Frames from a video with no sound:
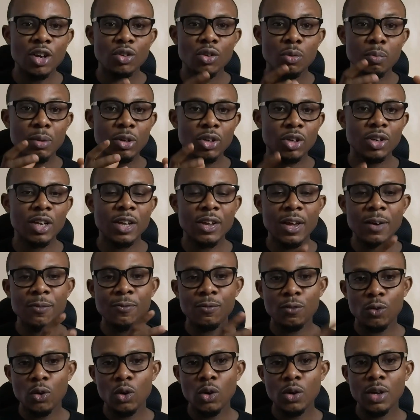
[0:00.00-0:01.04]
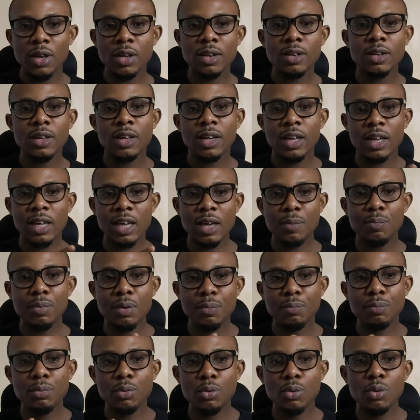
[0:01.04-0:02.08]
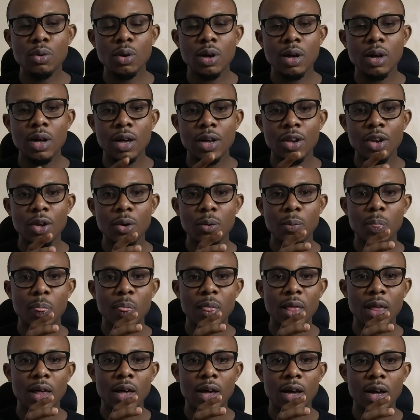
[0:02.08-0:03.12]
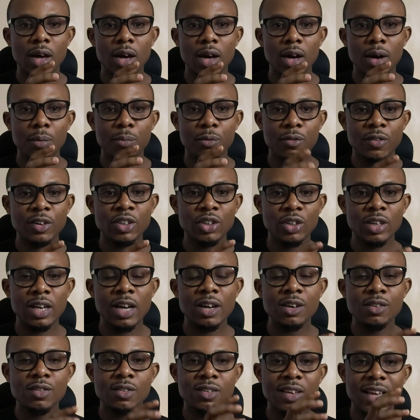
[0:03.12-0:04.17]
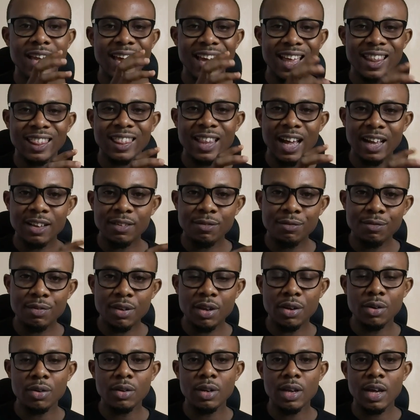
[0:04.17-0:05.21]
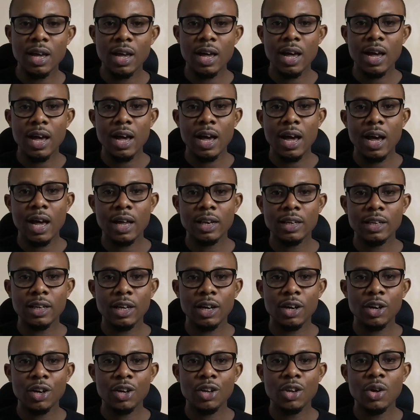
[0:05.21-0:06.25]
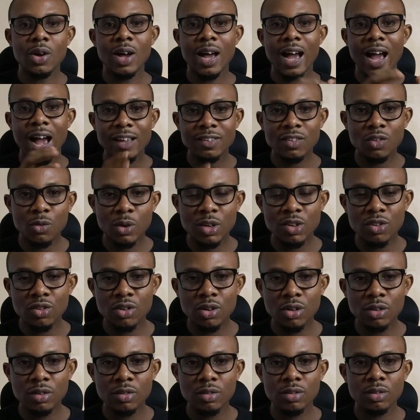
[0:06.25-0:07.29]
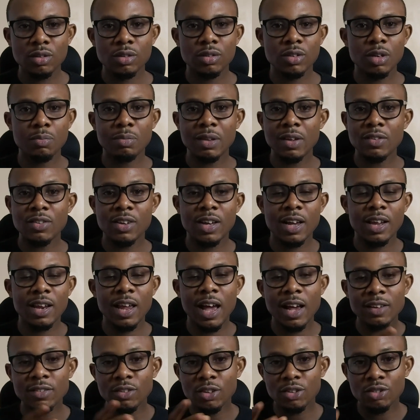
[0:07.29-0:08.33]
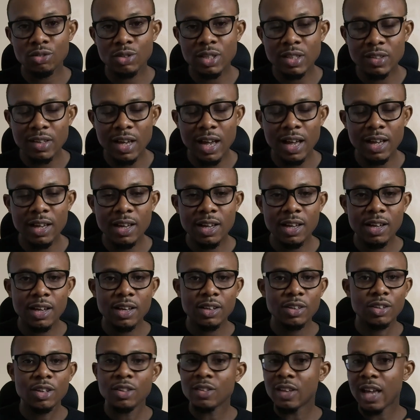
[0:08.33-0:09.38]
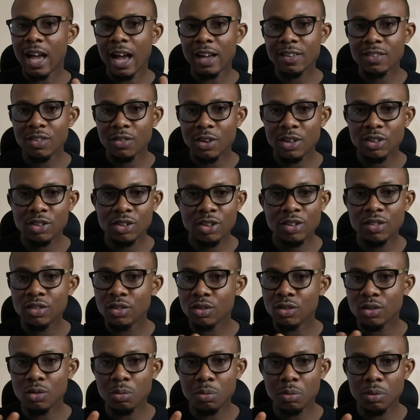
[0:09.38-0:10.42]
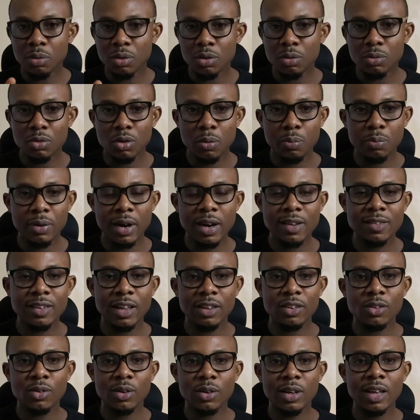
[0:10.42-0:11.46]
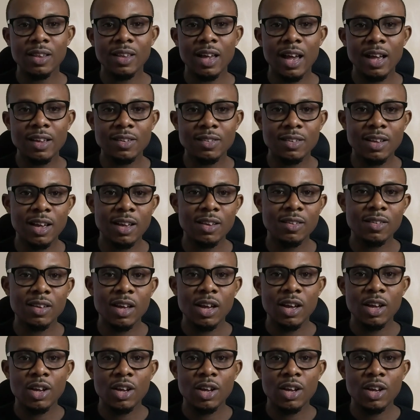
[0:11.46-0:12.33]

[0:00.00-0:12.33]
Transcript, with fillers: So make sure that you are following key people, professionals in that field, and ask questions. Sometimes you can ask on Twitter, just ask questions, you'll be surprised that you get answers.